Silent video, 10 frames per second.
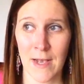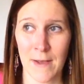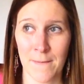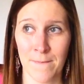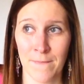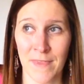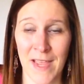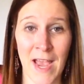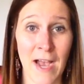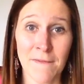
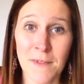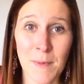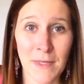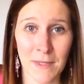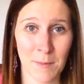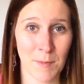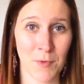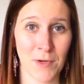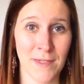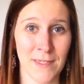they have to be a little bit
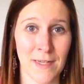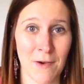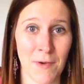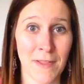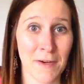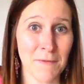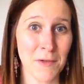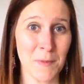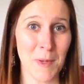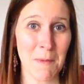more easygoing than a first